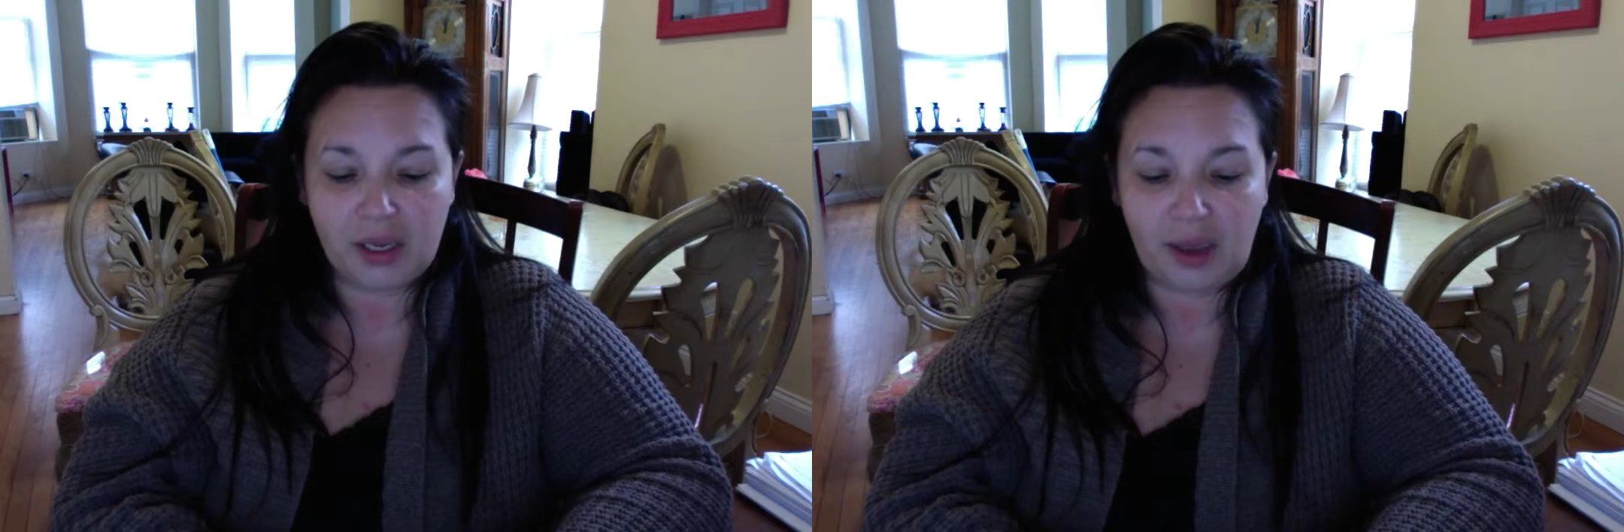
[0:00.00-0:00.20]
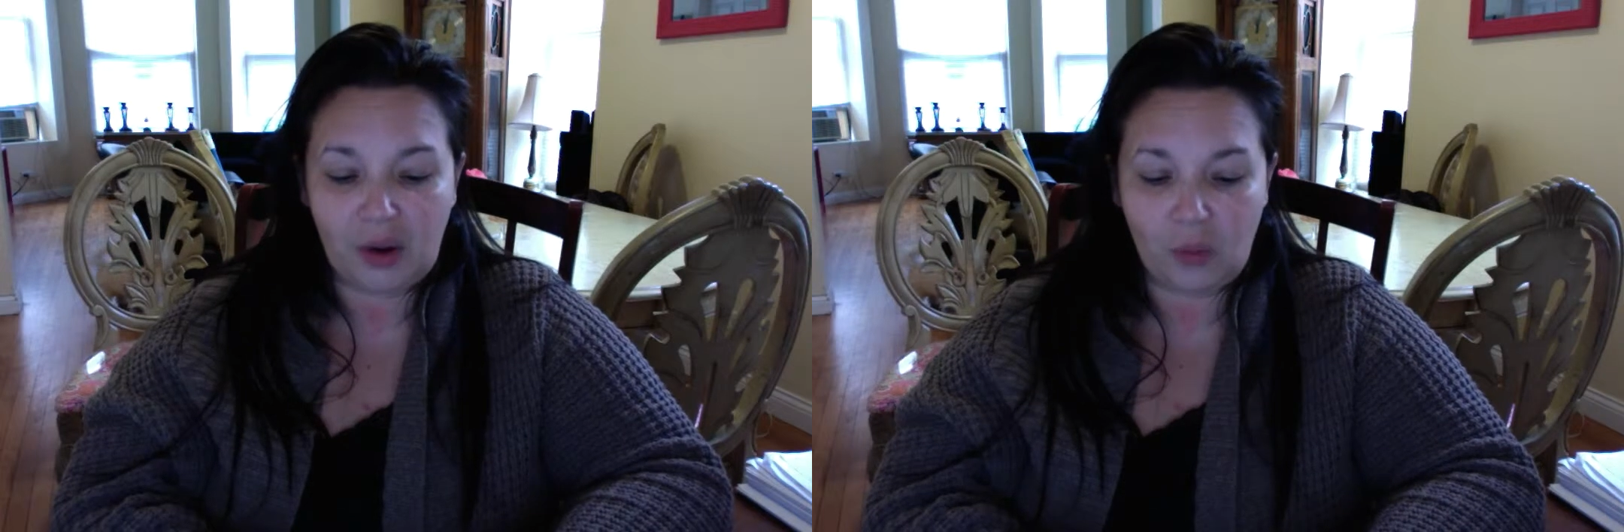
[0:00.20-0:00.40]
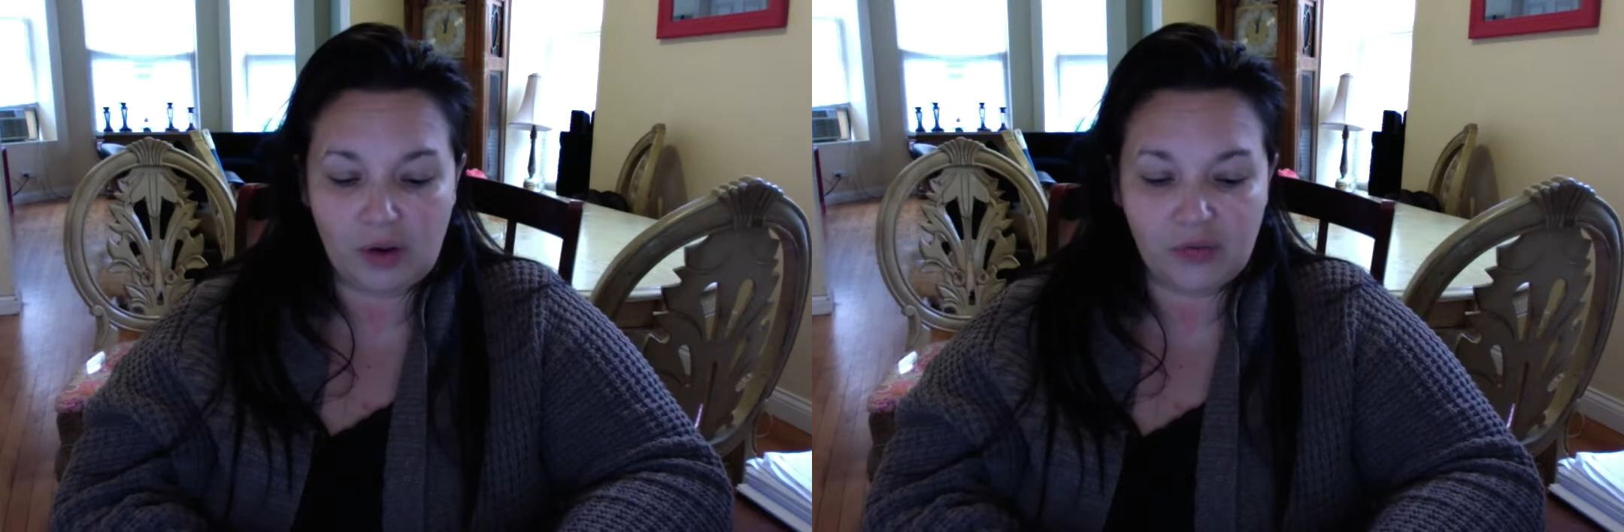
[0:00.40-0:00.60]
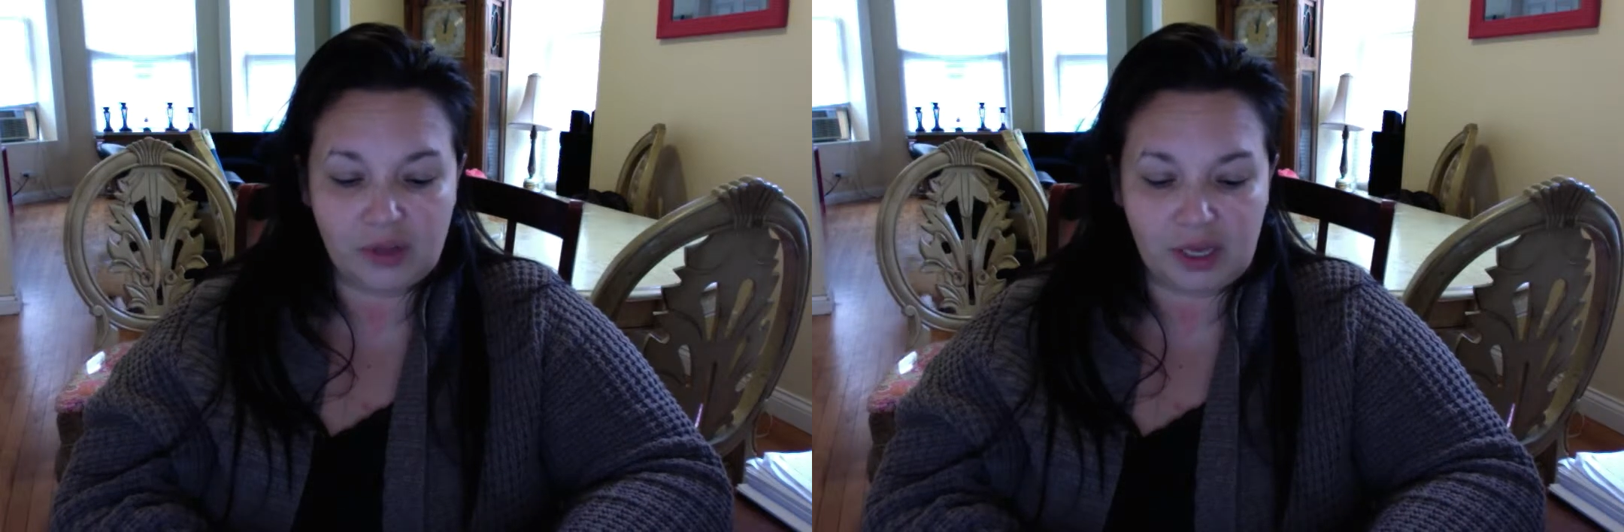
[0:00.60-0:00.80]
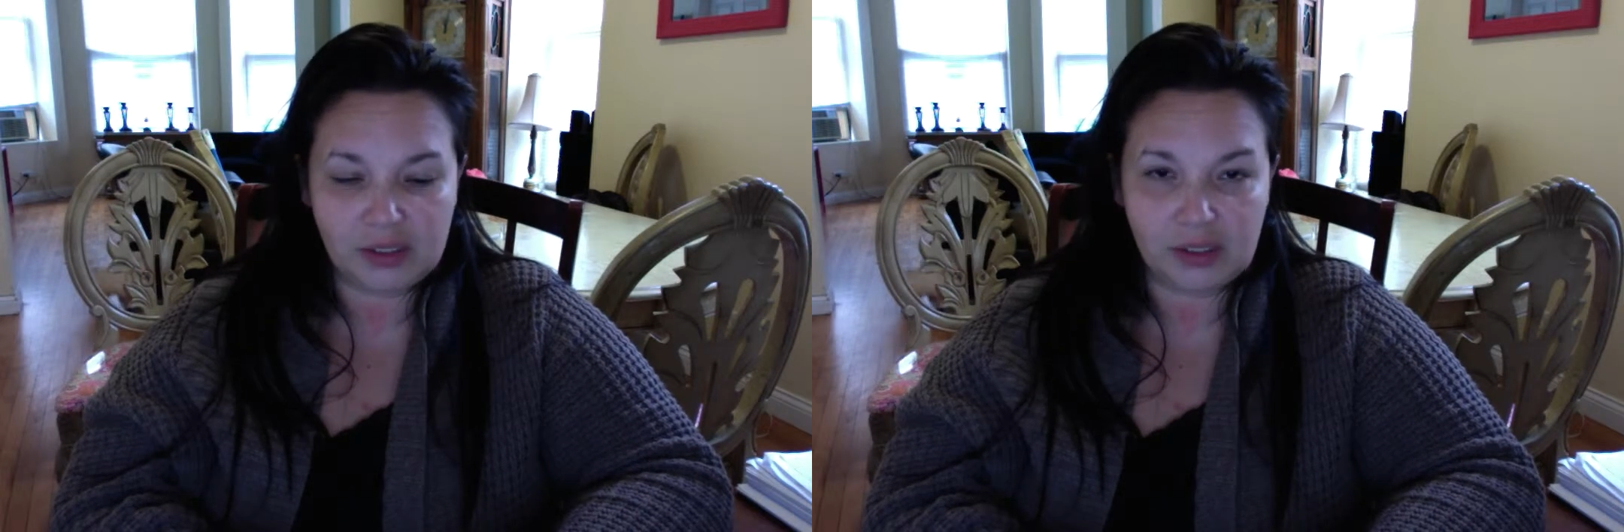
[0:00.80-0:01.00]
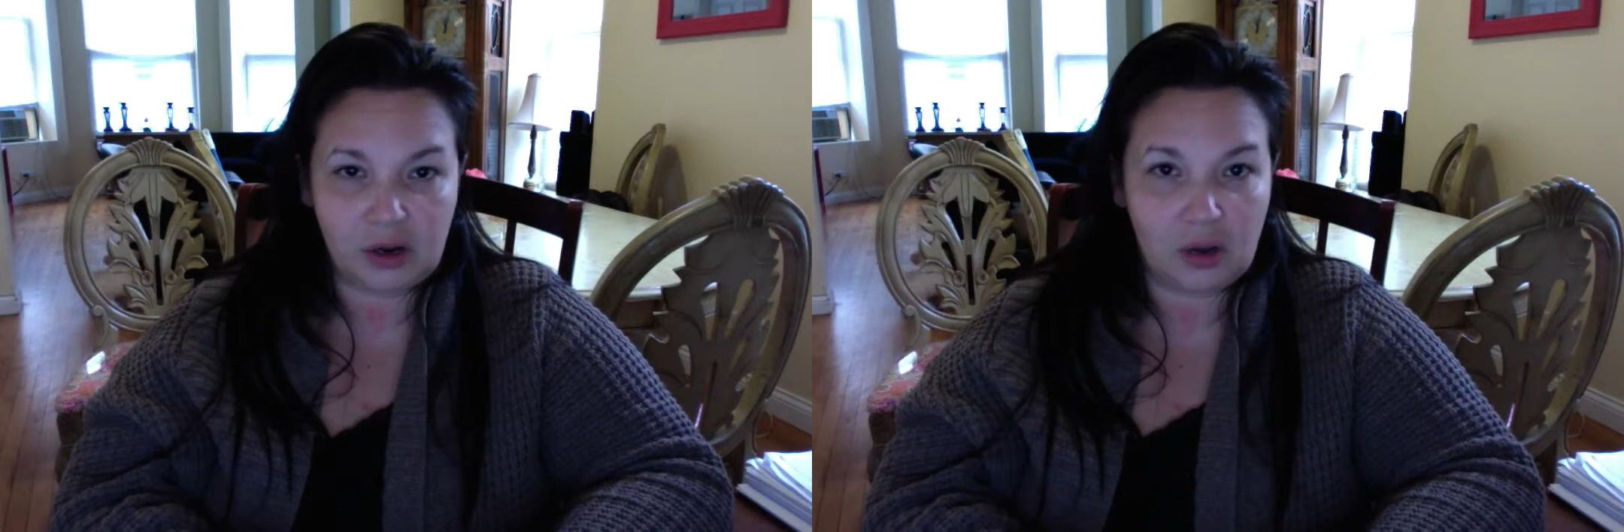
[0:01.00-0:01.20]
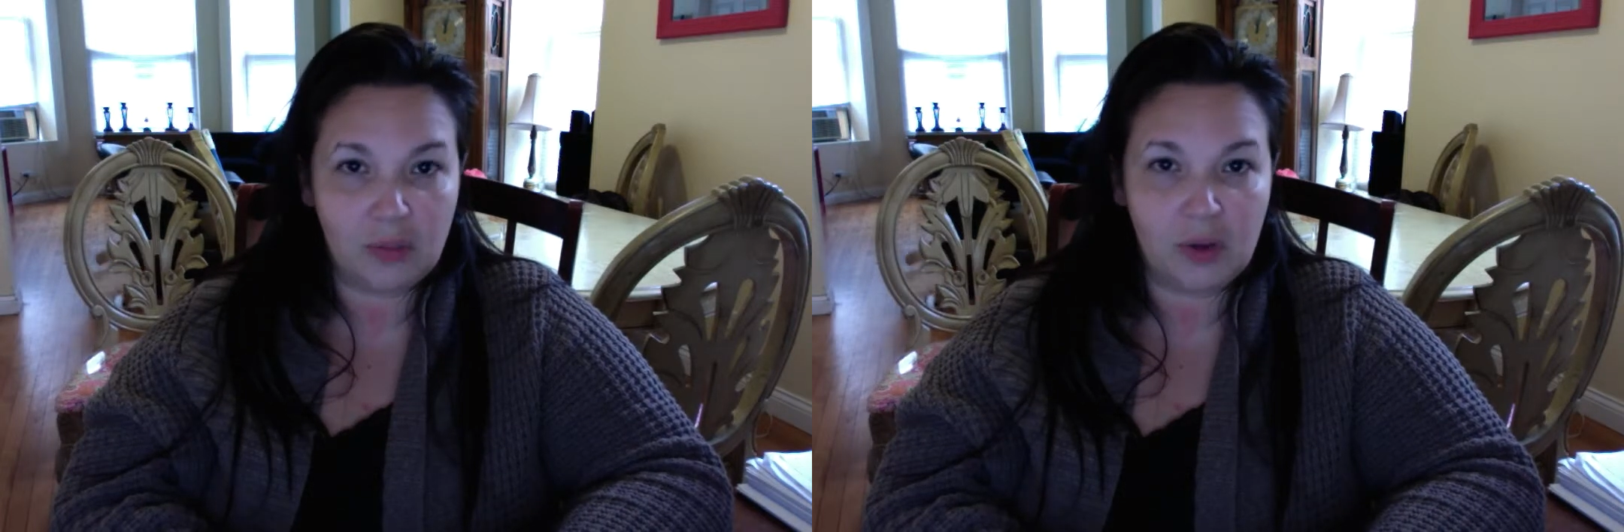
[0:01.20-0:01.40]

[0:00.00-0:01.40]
can't wait for that to come.